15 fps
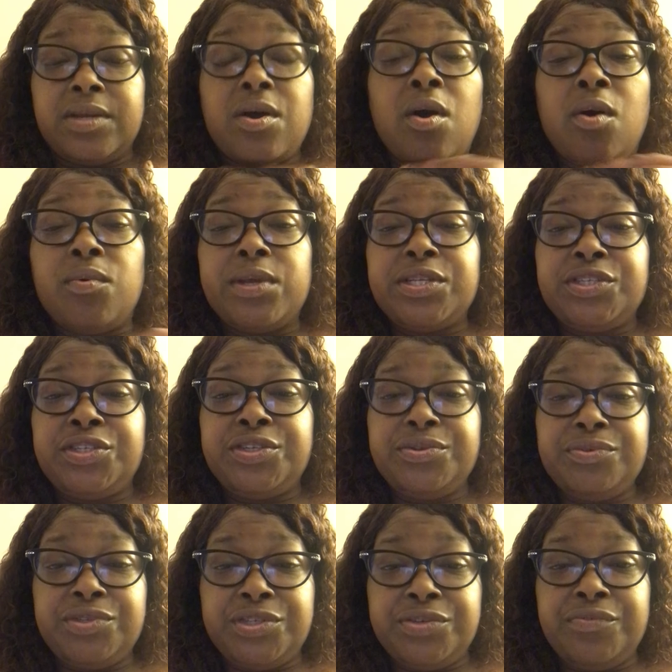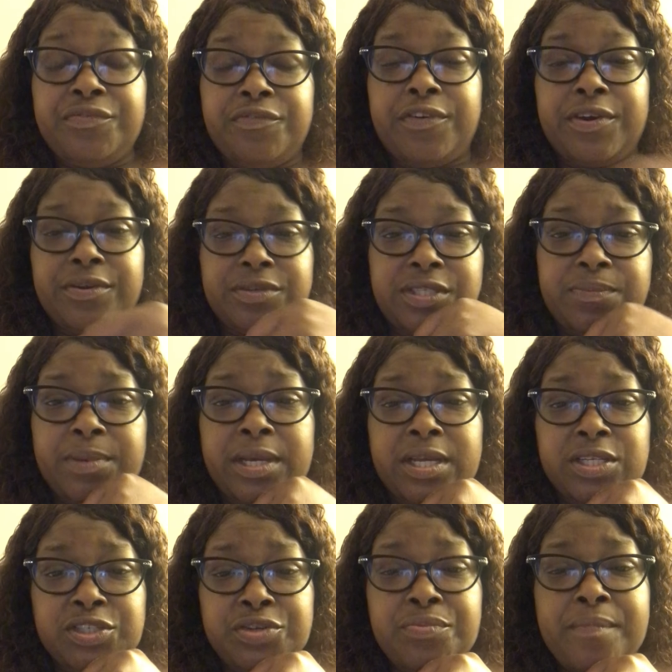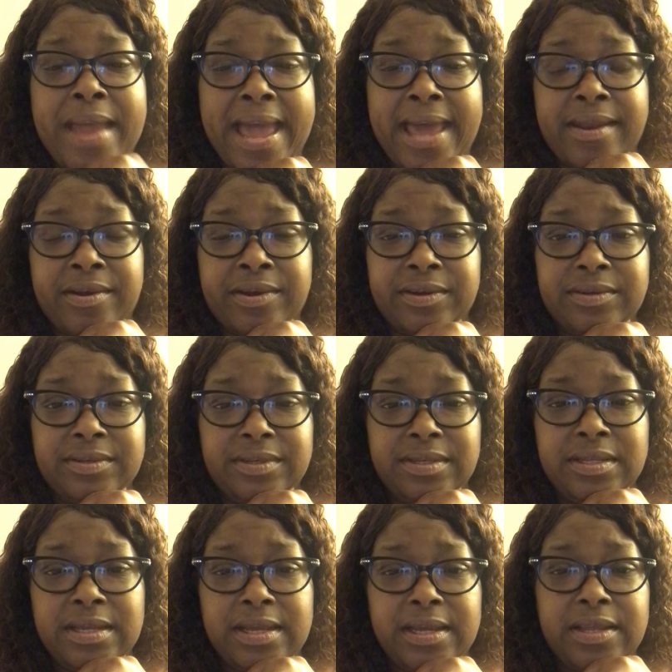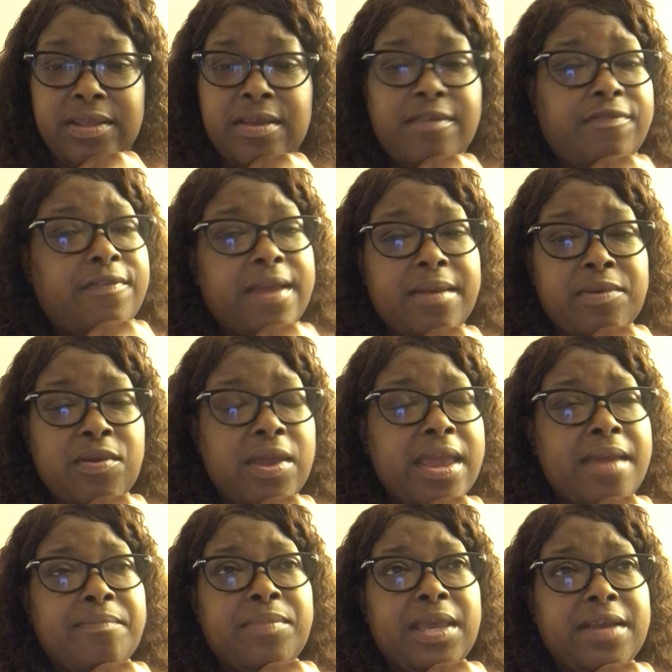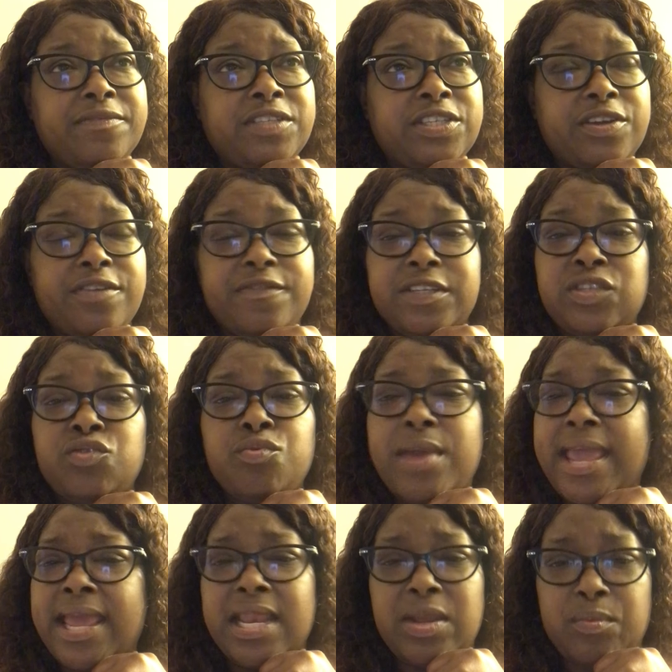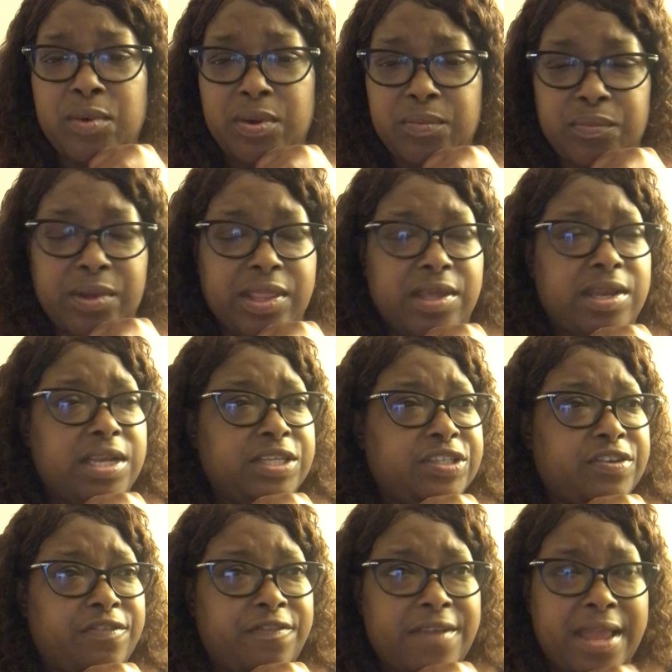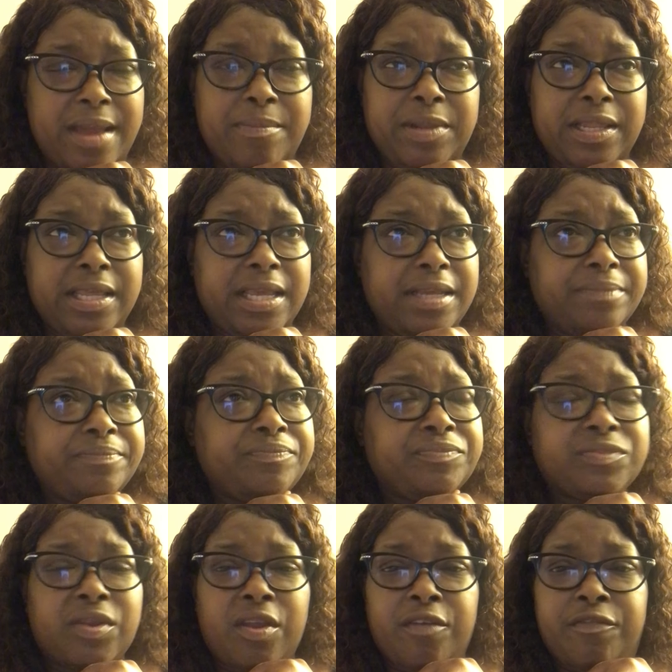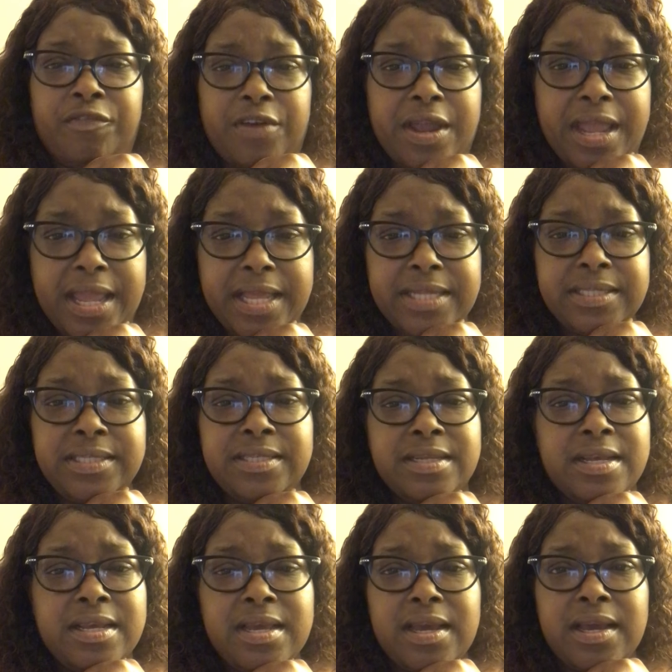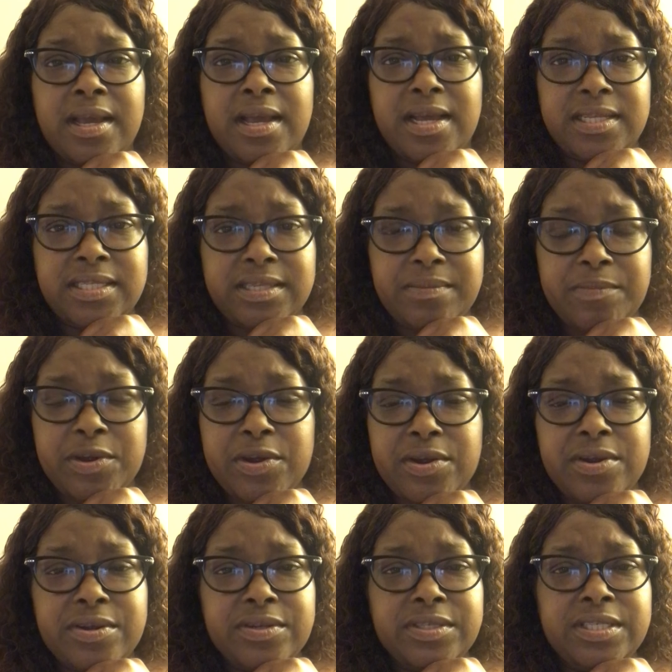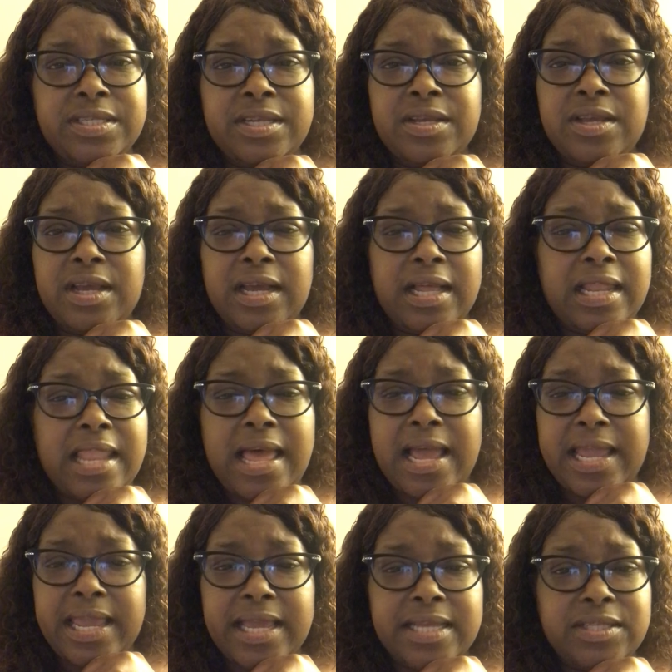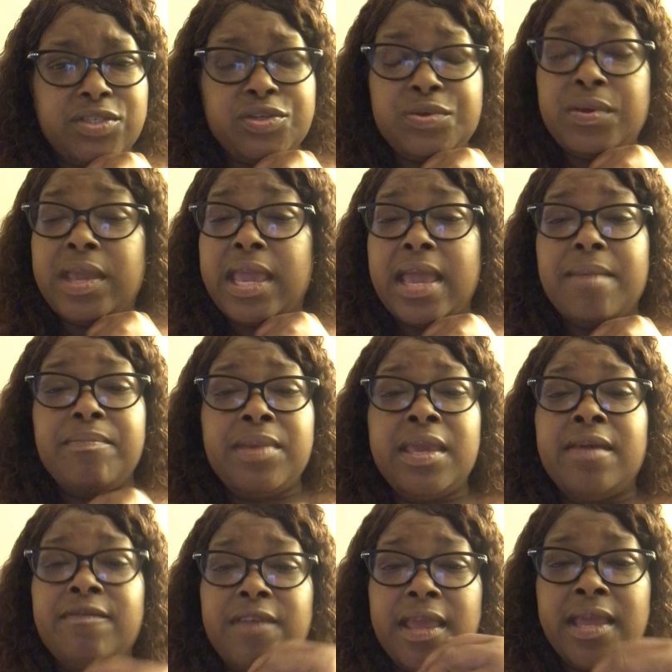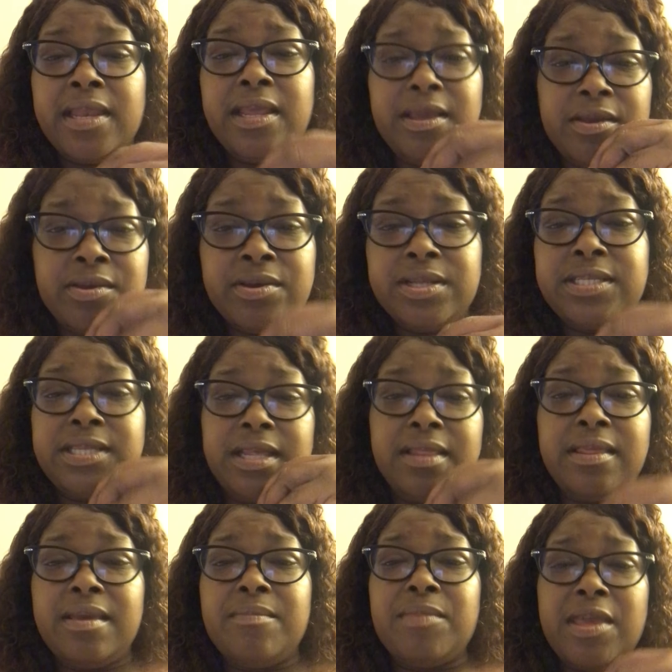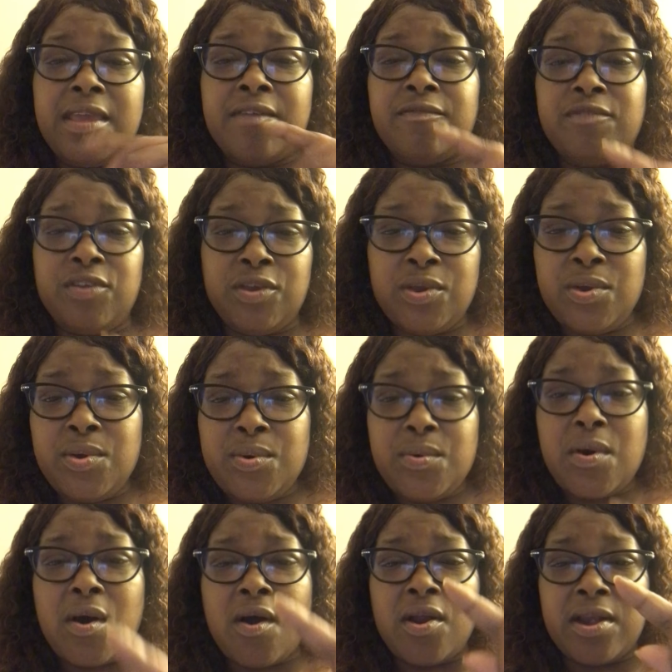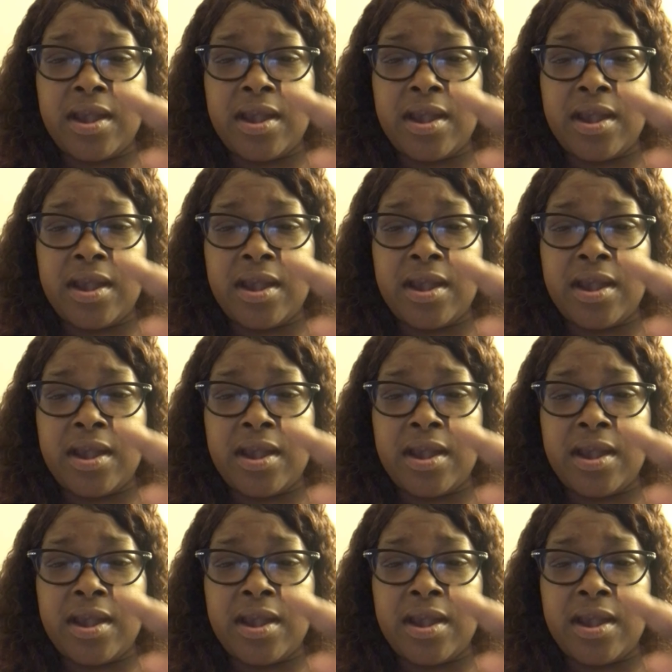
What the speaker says: always choose you first because you matter. You can't be of service to anyone, whether it is your family, your friends, customers, clients. You can't be of any good to them if you are